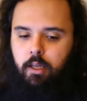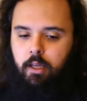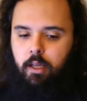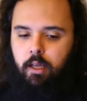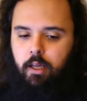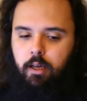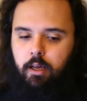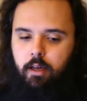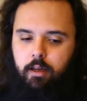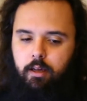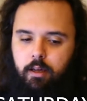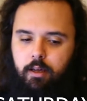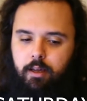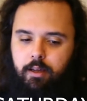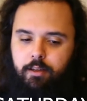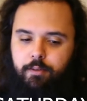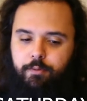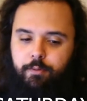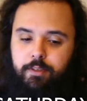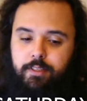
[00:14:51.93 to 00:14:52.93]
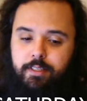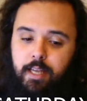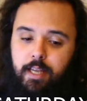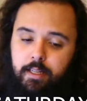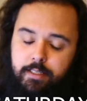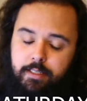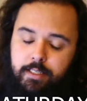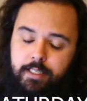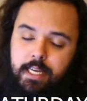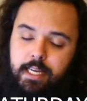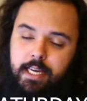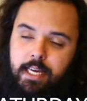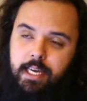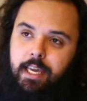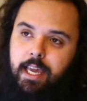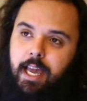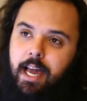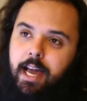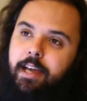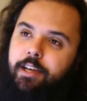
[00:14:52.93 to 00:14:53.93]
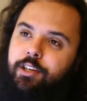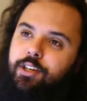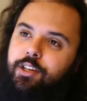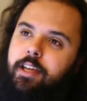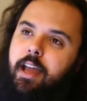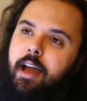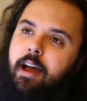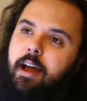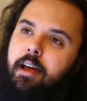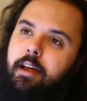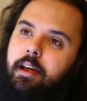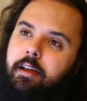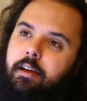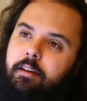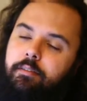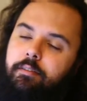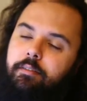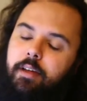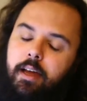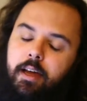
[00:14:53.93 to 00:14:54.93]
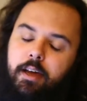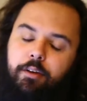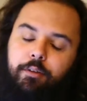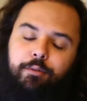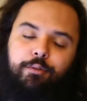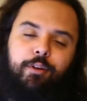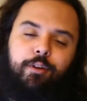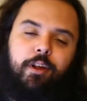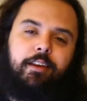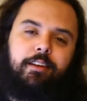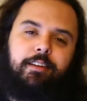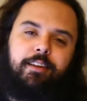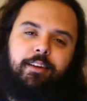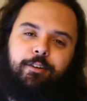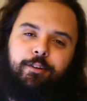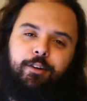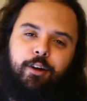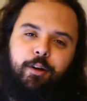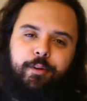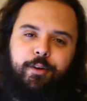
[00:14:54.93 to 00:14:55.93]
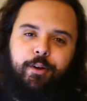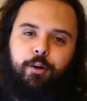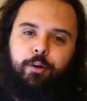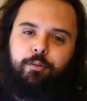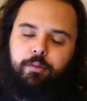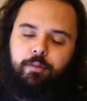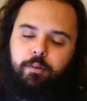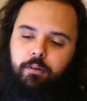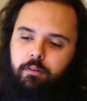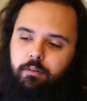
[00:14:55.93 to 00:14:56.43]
For such day, I had a friend coming over,